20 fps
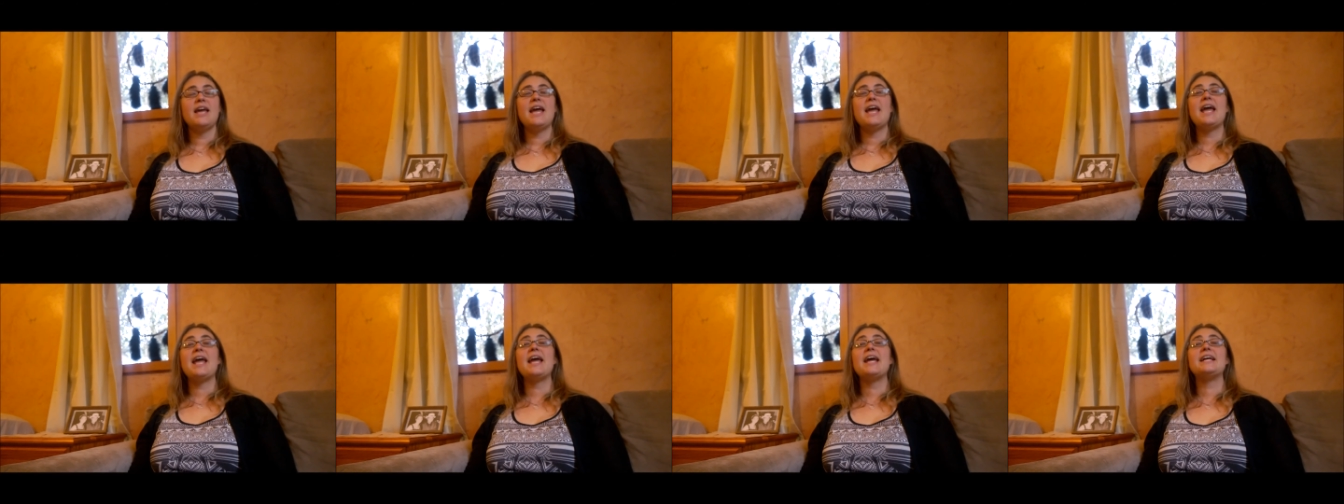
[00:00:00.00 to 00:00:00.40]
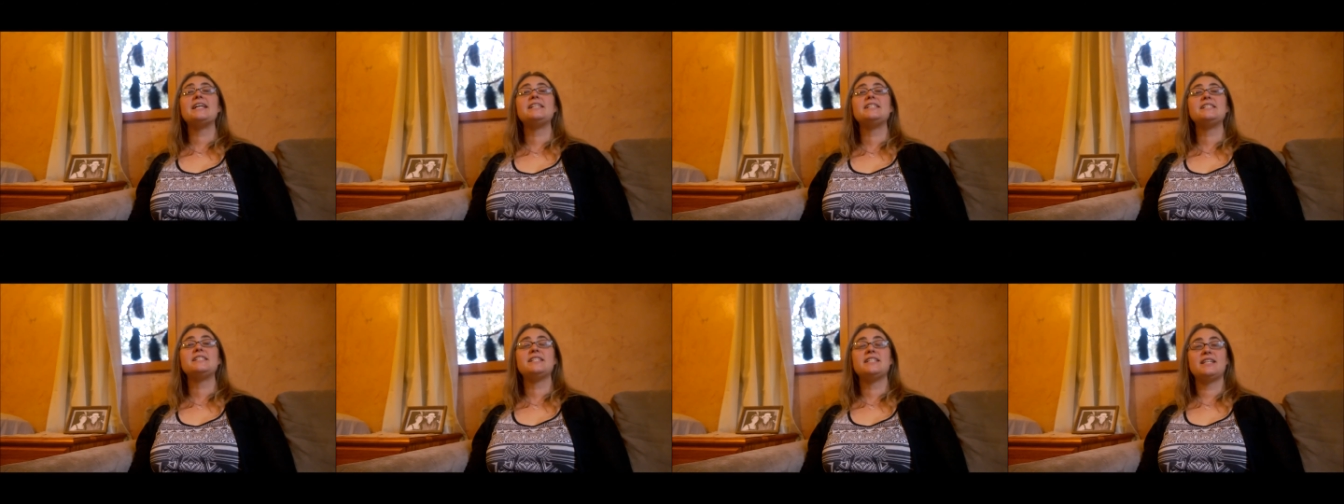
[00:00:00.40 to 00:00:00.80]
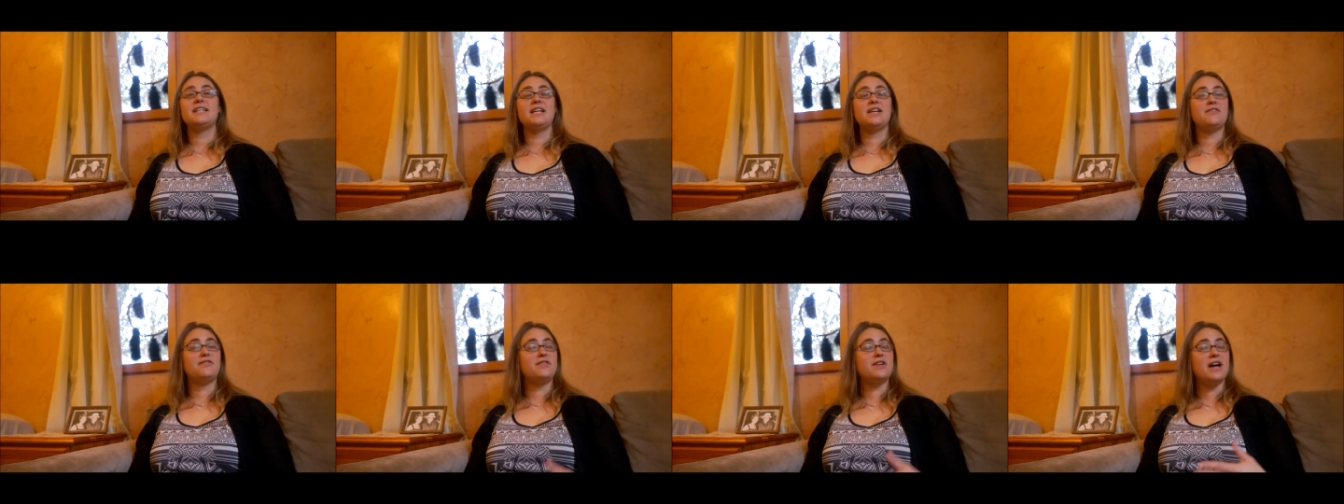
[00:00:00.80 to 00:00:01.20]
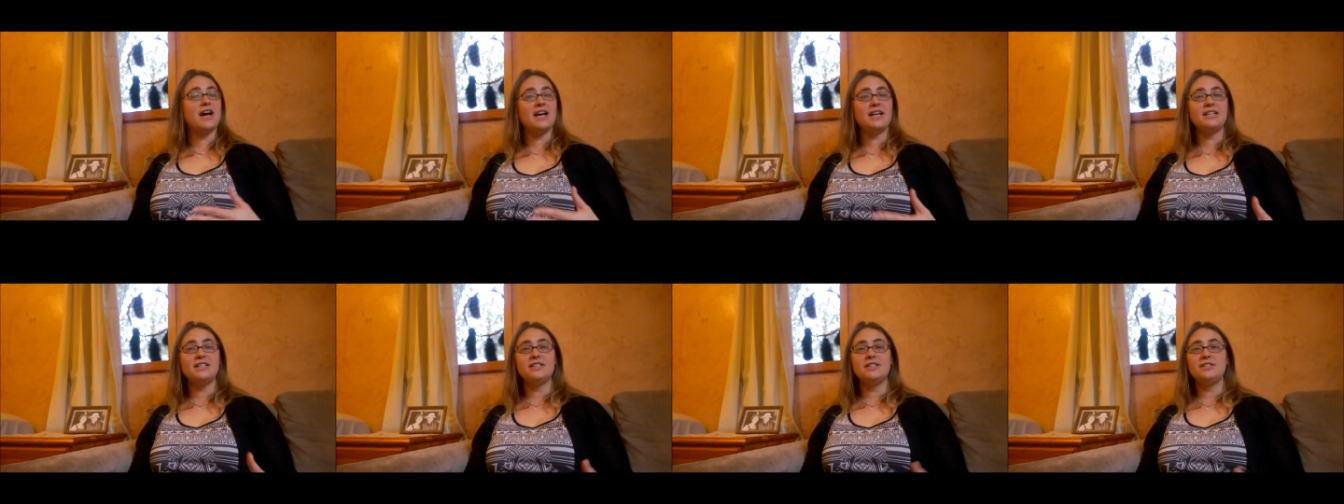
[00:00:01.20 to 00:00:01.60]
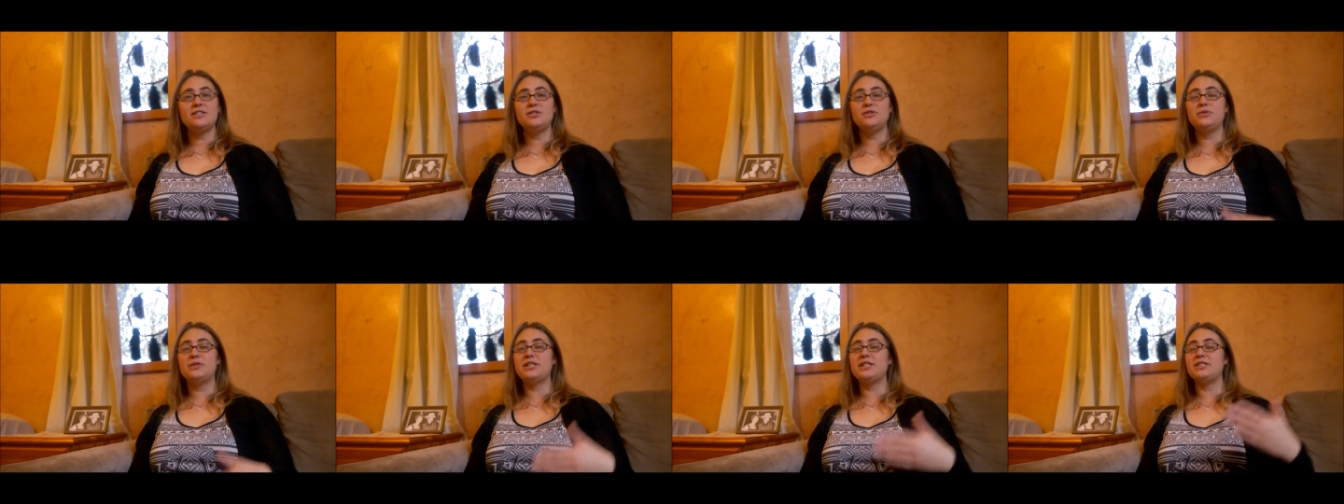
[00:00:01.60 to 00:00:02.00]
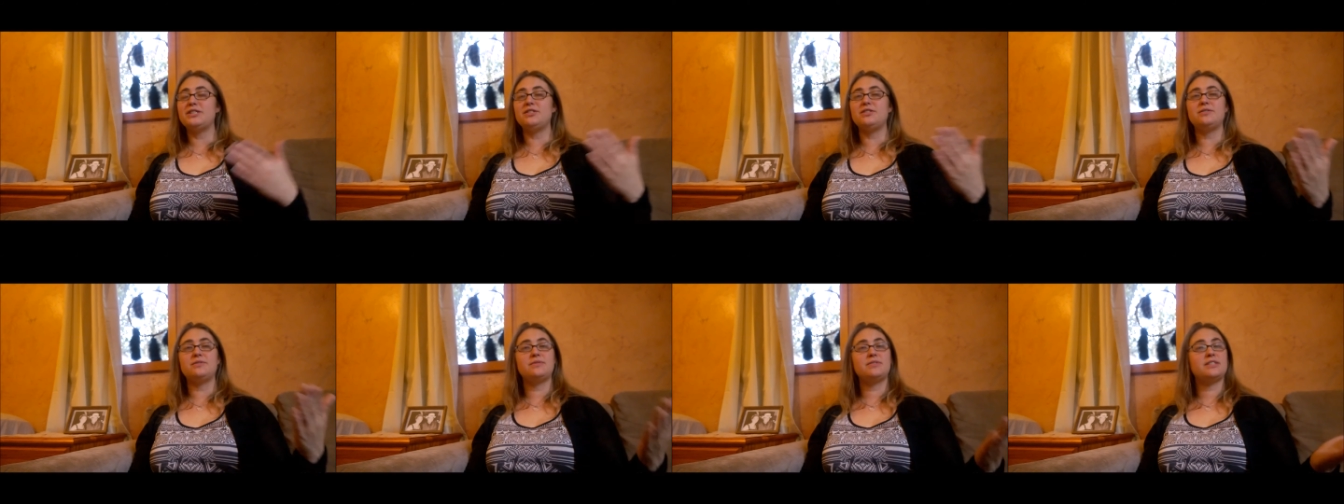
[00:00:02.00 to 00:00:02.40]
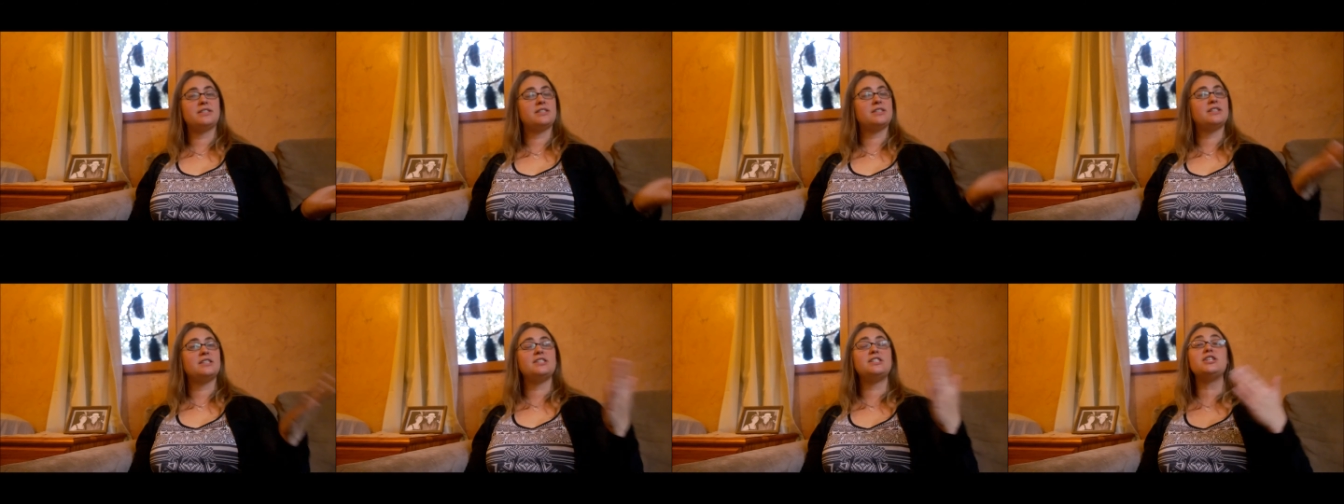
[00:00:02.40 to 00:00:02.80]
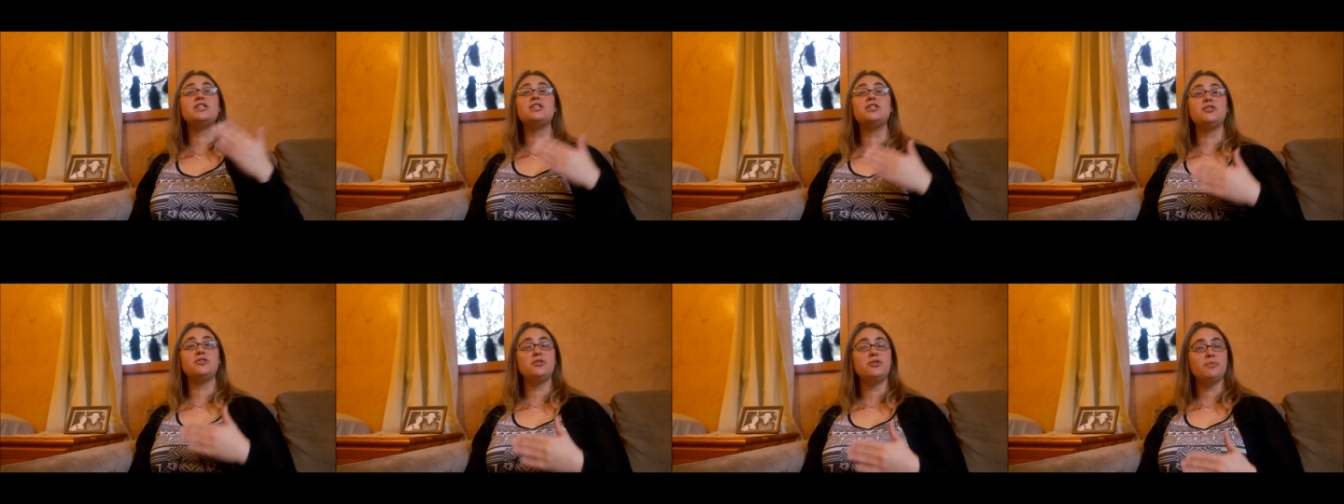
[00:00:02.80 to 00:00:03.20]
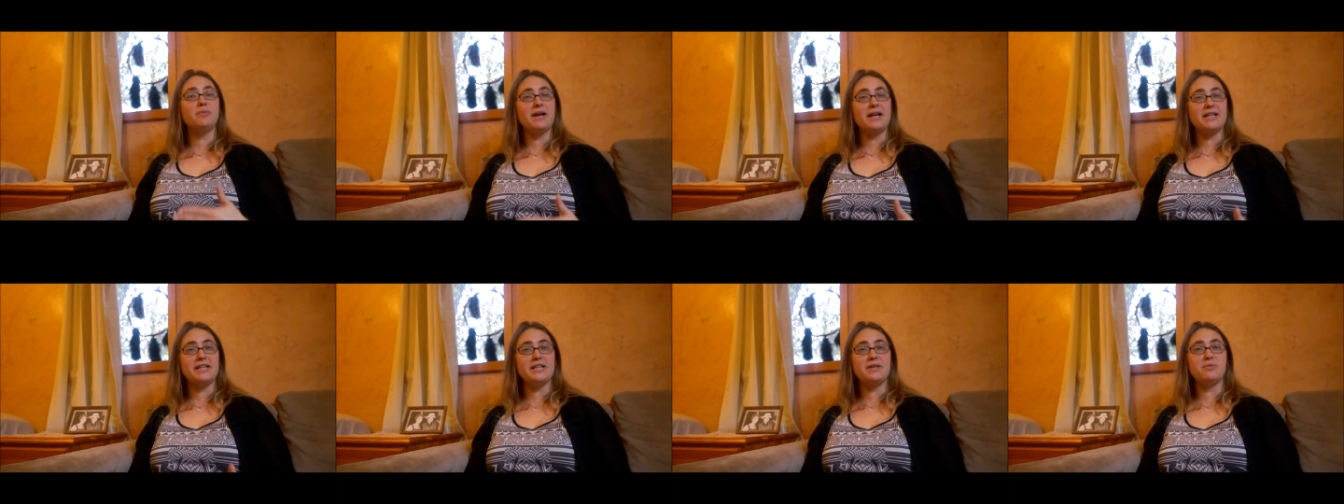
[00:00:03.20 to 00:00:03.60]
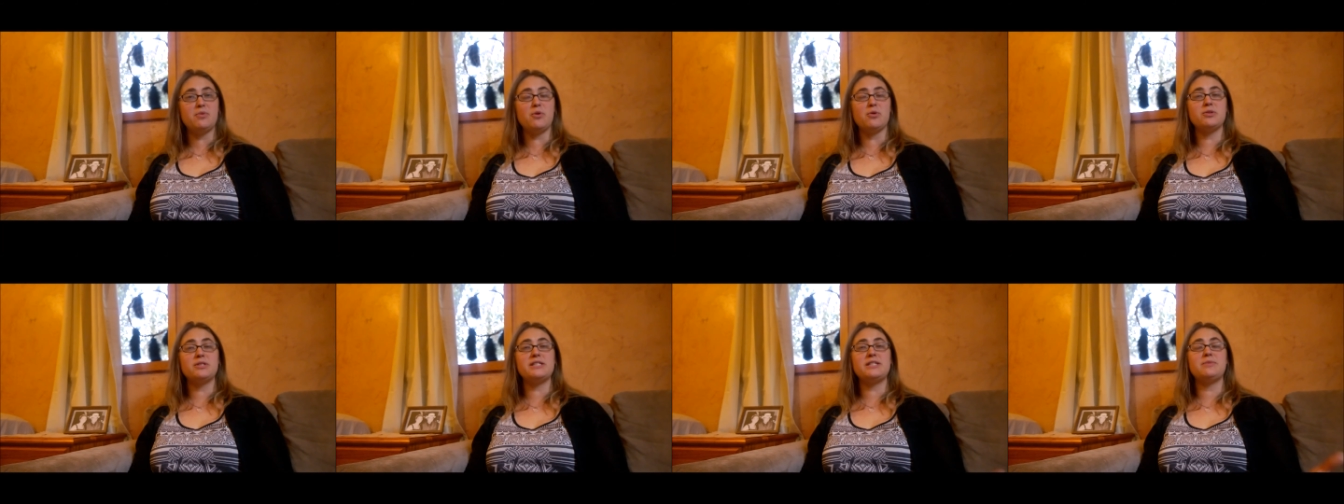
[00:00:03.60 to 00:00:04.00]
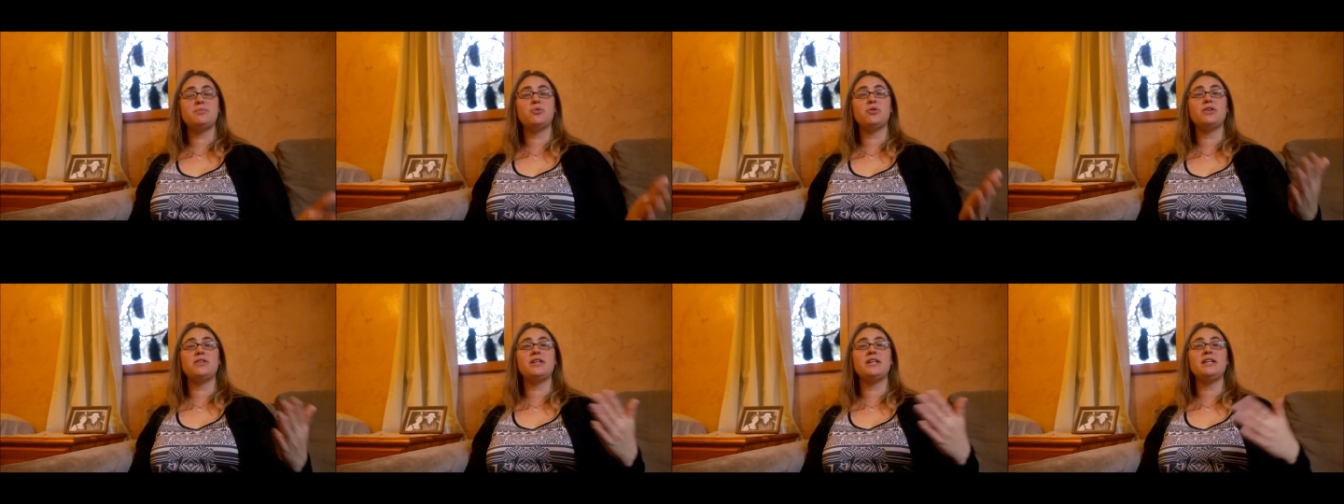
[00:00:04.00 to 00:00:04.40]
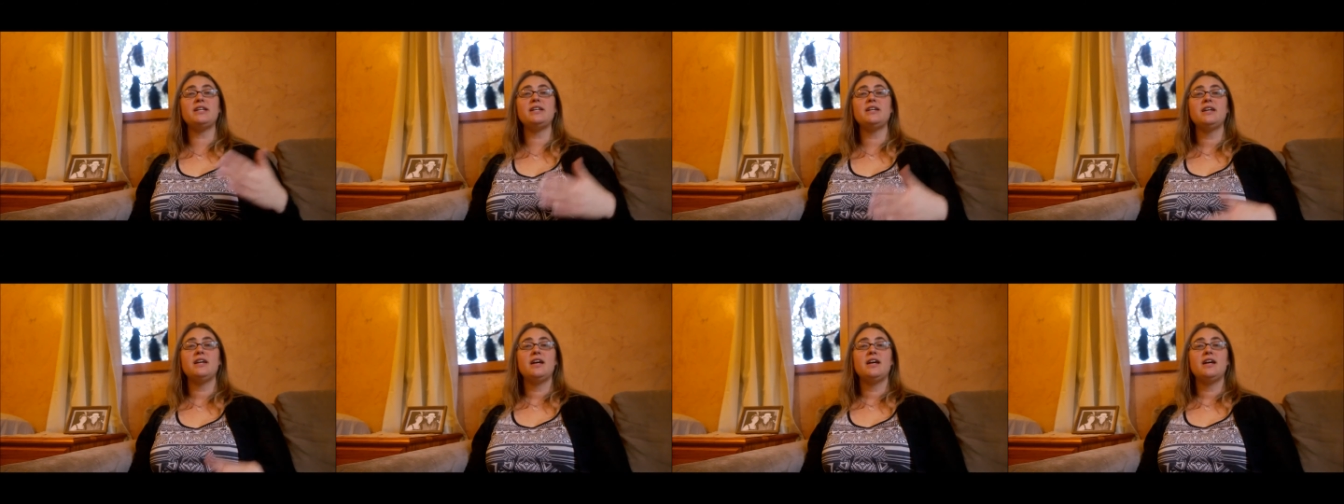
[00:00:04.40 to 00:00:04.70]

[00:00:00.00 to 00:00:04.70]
And if not, you can continue. You might need more deep breathing.